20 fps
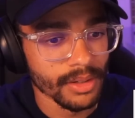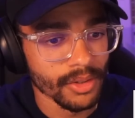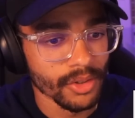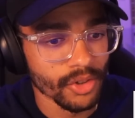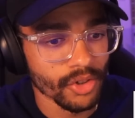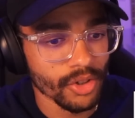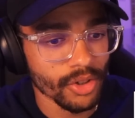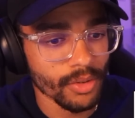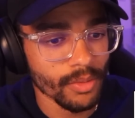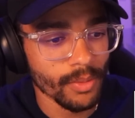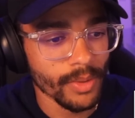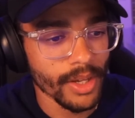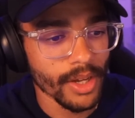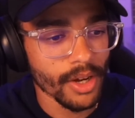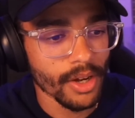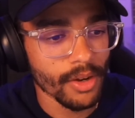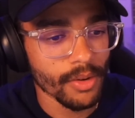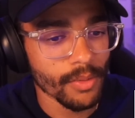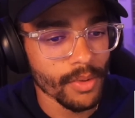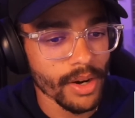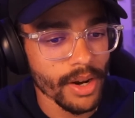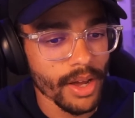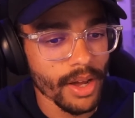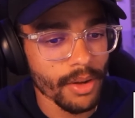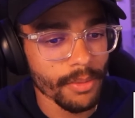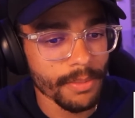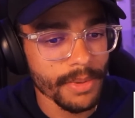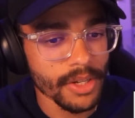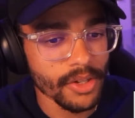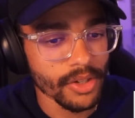Shouldn't we all want to
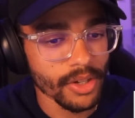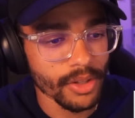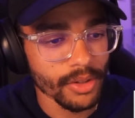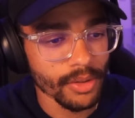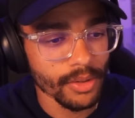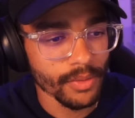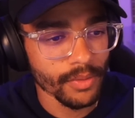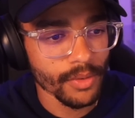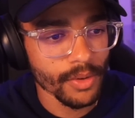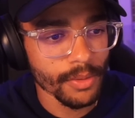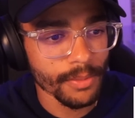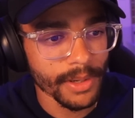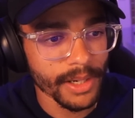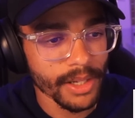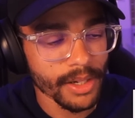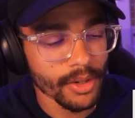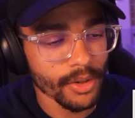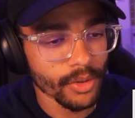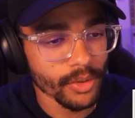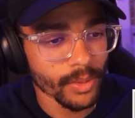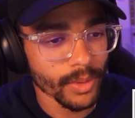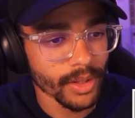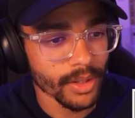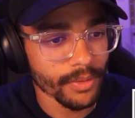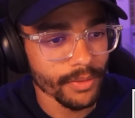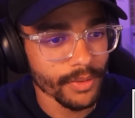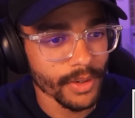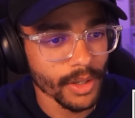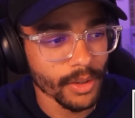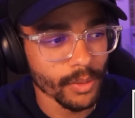help each other if nobody knows what the
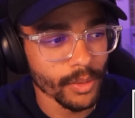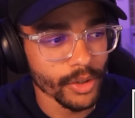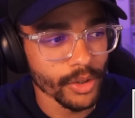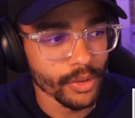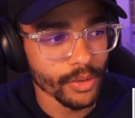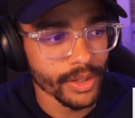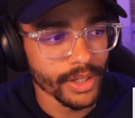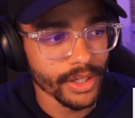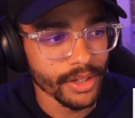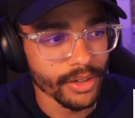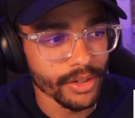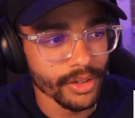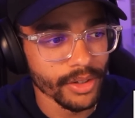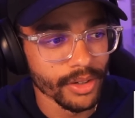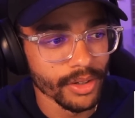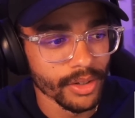fuck we're doing here?